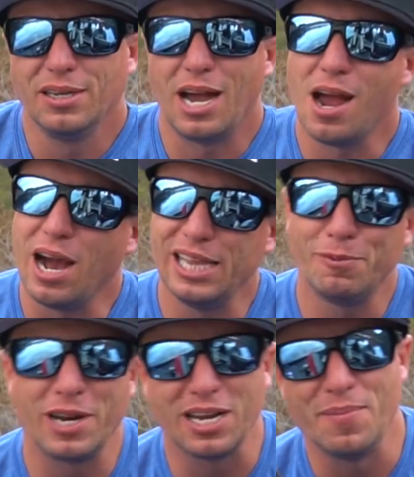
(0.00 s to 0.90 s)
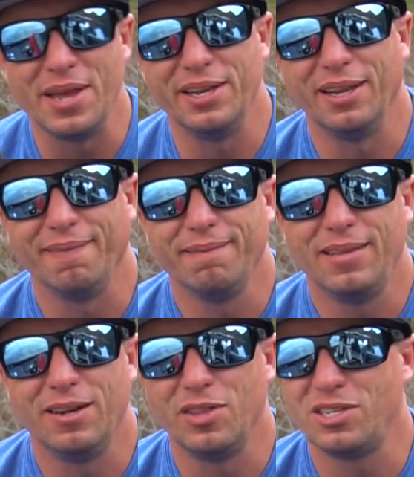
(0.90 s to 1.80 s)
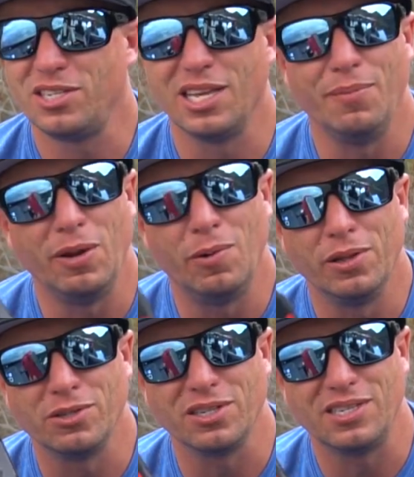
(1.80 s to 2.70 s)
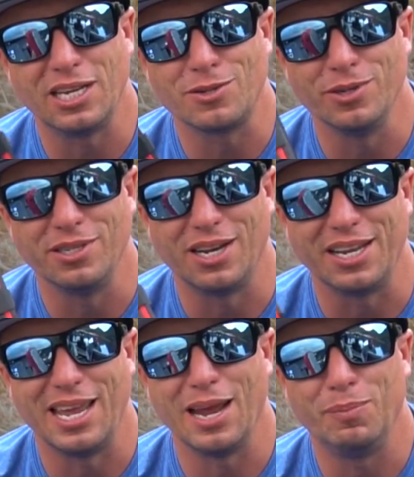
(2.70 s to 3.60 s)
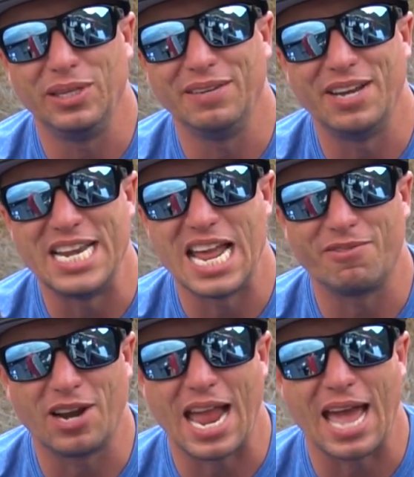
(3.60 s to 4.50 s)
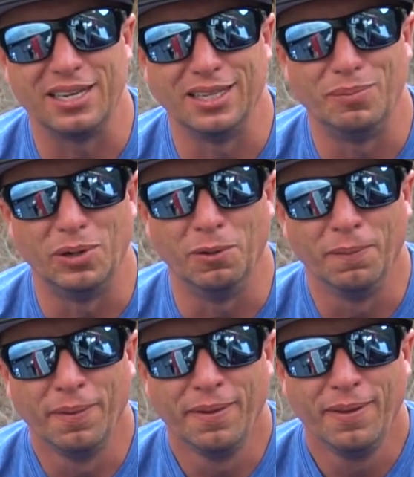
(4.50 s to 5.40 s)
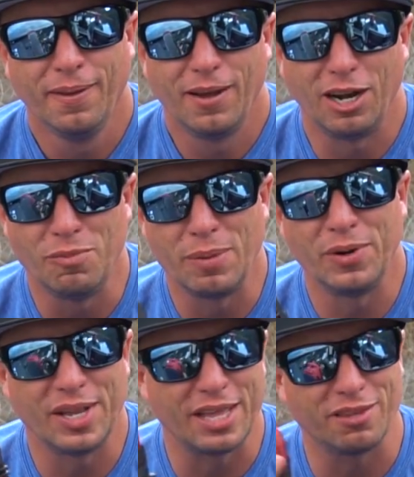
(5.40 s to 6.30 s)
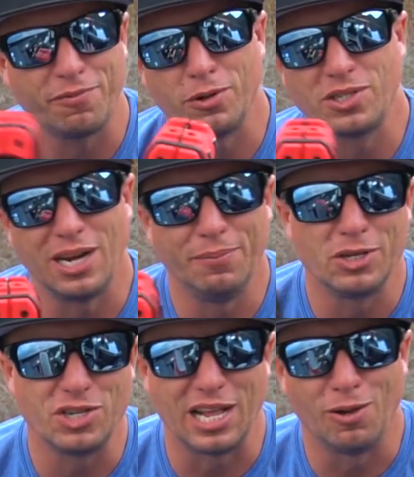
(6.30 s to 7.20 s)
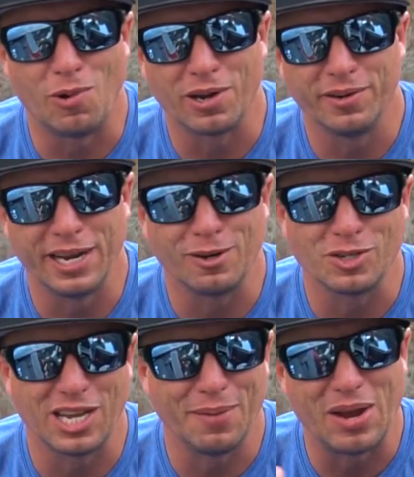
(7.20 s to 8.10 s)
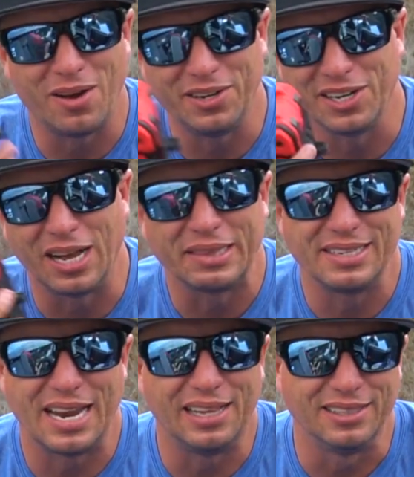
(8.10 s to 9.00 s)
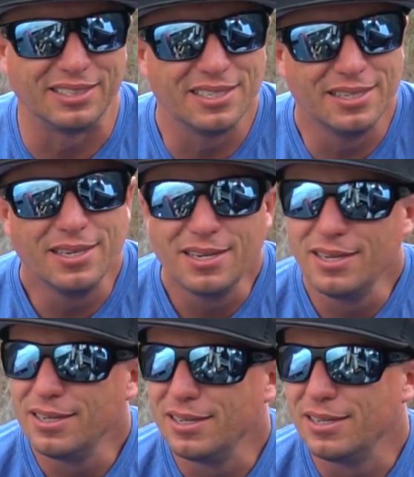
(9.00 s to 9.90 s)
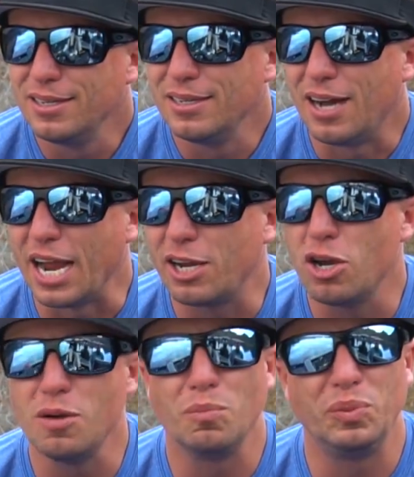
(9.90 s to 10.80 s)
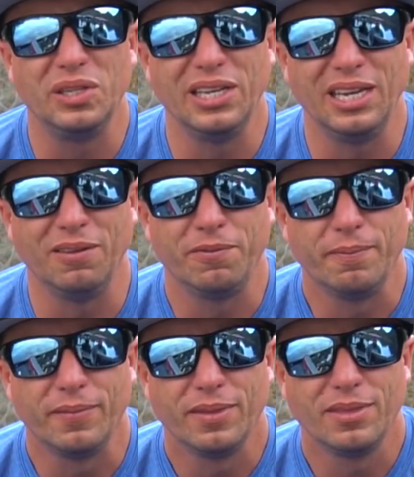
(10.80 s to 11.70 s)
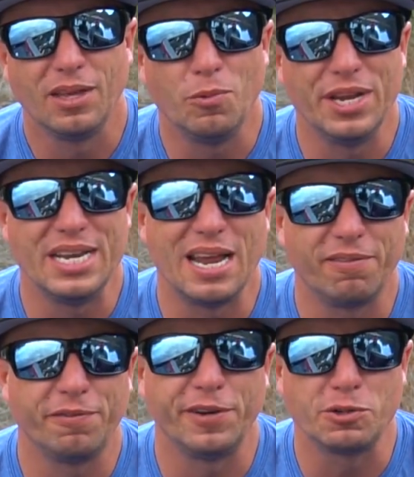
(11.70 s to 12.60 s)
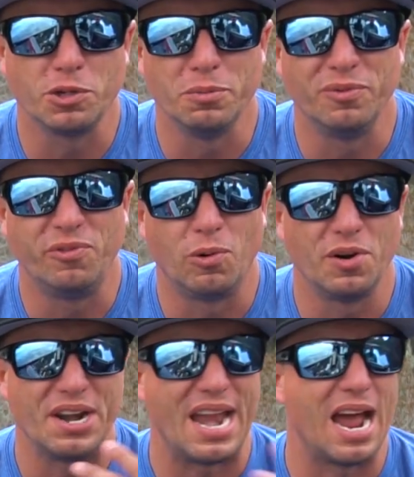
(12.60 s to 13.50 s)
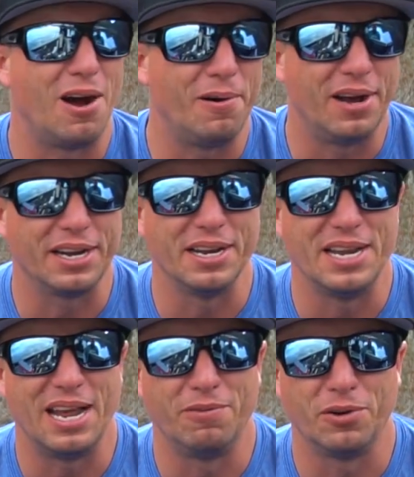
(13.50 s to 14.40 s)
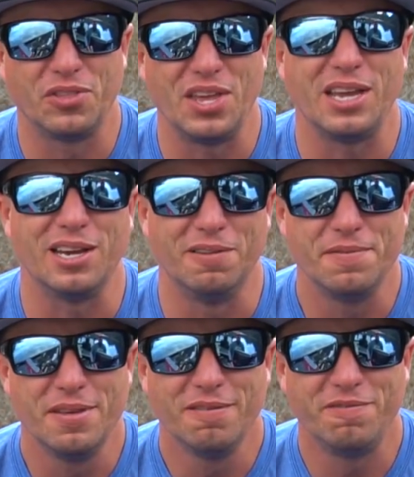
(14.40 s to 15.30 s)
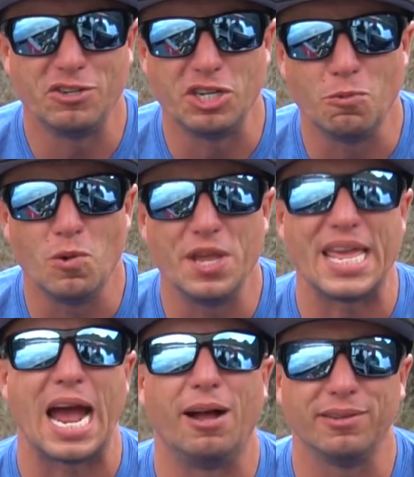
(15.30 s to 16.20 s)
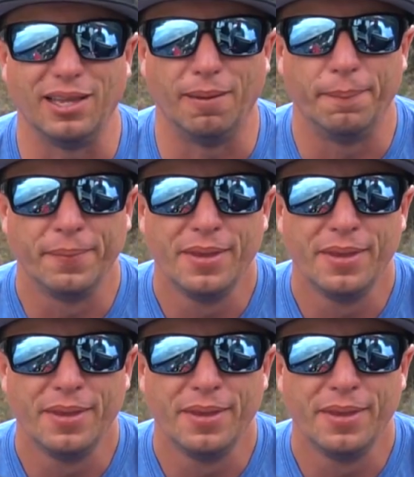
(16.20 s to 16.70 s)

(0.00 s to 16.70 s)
I highly recommend it. You know, this is gonna be of those accessories that I can't believe I never had in the boat. I remember that the first time the shallow water anchors came out and I got the talons, I couldn't believe that we had never fished with them before. And now I can never think of fishing without them.